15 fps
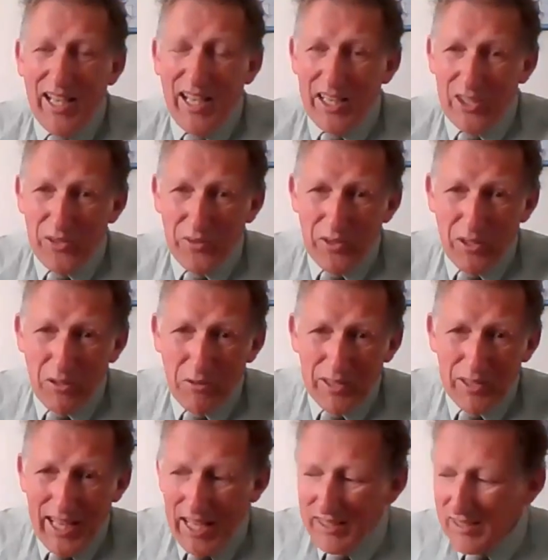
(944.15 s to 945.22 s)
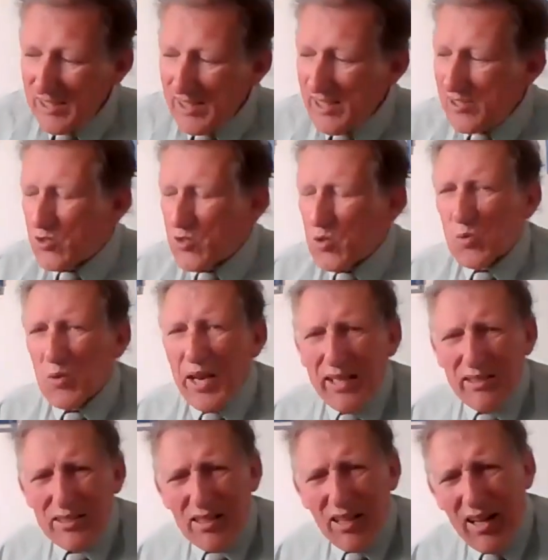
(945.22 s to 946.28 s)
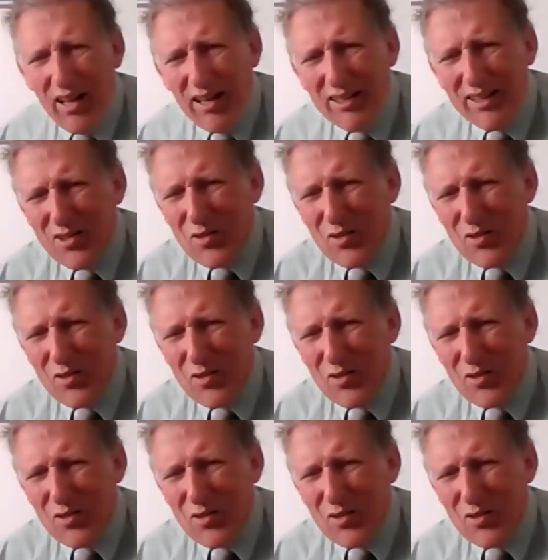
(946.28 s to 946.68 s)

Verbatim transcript: And you know, an athlete trains hard,